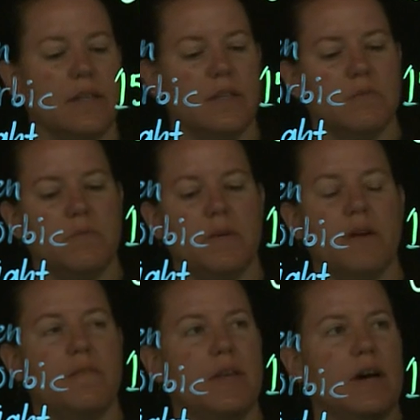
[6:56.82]
and this would be
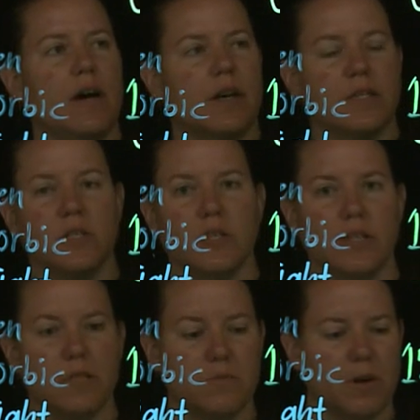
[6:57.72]
of the
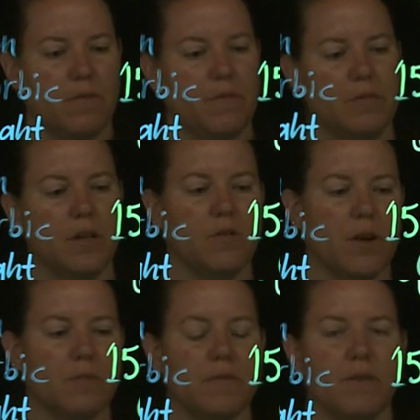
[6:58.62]
oxygen as well, 15
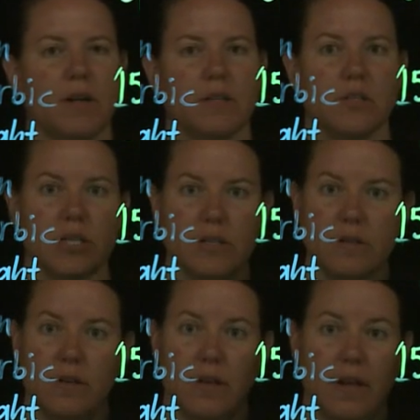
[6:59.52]
grams of oxygen,
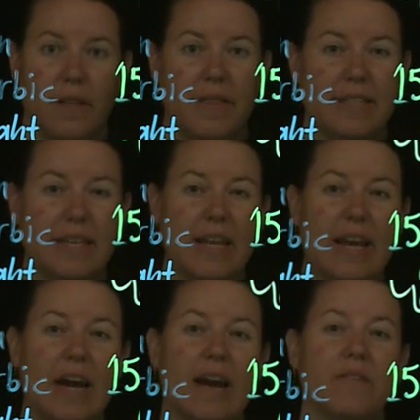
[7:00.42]
then suddenly
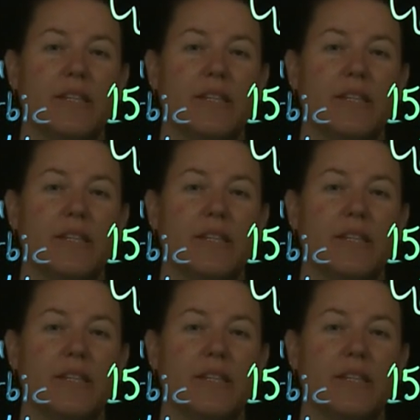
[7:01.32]
I have a